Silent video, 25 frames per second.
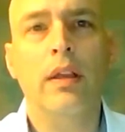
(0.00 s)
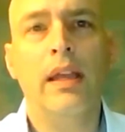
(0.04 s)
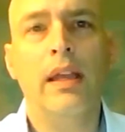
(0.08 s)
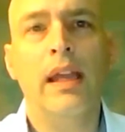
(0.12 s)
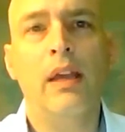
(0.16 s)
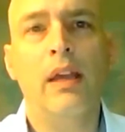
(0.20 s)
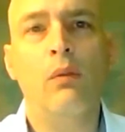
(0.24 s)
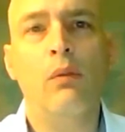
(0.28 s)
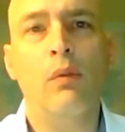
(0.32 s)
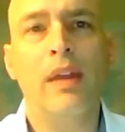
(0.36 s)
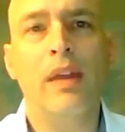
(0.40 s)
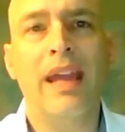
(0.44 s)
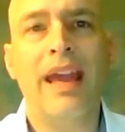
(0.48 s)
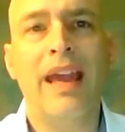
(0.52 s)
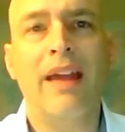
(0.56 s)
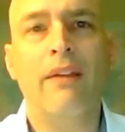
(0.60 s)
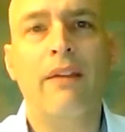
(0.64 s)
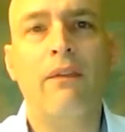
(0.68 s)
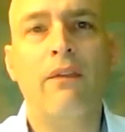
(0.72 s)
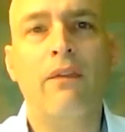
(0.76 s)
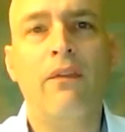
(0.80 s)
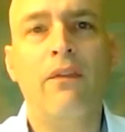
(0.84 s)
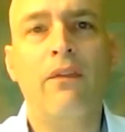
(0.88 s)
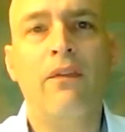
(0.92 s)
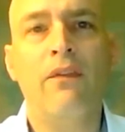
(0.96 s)
and we
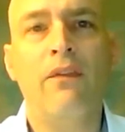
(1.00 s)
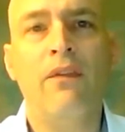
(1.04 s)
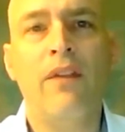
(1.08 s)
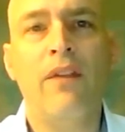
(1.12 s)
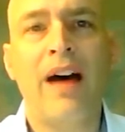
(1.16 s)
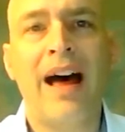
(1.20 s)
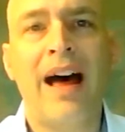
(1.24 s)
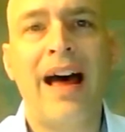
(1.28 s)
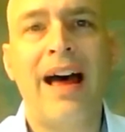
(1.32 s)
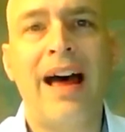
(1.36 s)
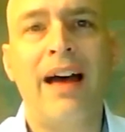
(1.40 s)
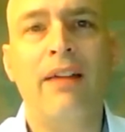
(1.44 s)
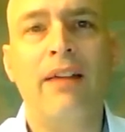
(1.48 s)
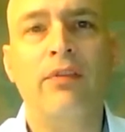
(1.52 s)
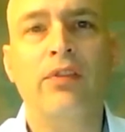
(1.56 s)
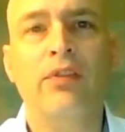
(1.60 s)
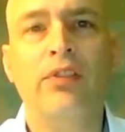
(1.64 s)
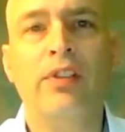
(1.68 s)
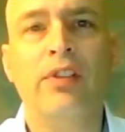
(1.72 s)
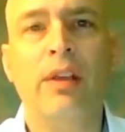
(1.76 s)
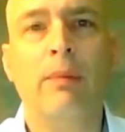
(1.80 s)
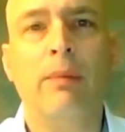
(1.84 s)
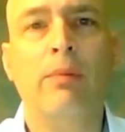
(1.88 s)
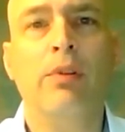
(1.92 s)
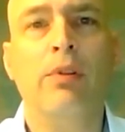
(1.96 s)
had 5
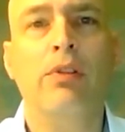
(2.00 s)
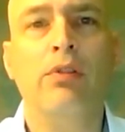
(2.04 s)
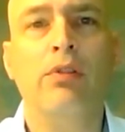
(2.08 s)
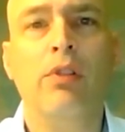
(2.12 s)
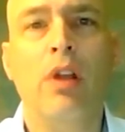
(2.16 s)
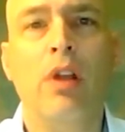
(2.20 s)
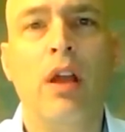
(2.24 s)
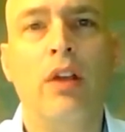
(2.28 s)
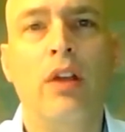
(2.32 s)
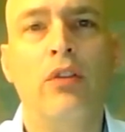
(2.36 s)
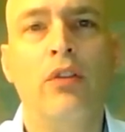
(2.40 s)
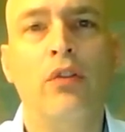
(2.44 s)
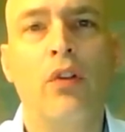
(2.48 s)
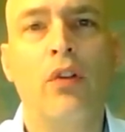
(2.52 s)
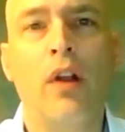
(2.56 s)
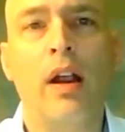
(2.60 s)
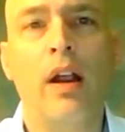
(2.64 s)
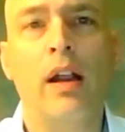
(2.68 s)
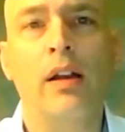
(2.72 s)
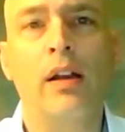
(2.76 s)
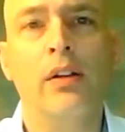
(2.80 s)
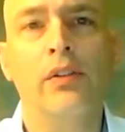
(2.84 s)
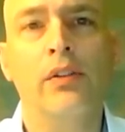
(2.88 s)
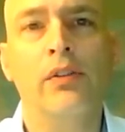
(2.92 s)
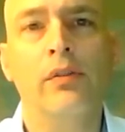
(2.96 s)
separate
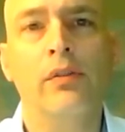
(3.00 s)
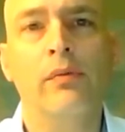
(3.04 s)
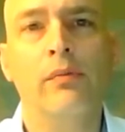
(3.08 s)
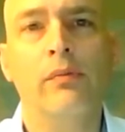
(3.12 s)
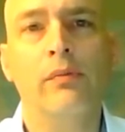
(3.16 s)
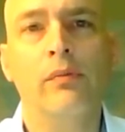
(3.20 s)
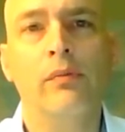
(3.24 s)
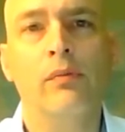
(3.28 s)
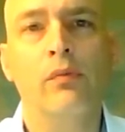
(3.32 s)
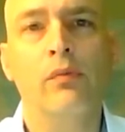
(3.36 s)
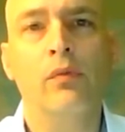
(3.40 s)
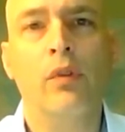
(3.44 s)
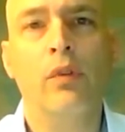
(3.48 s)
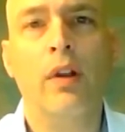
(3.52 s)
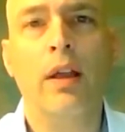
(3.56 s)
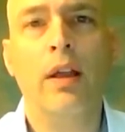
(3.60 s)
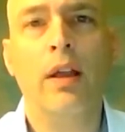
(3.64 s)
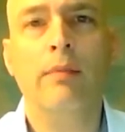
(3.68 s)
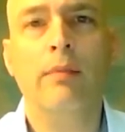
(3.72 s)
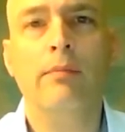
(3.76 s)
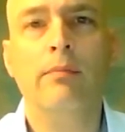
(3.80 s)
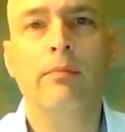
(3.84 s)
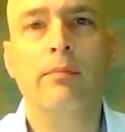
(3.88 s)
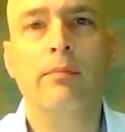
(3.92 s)
dryers, right?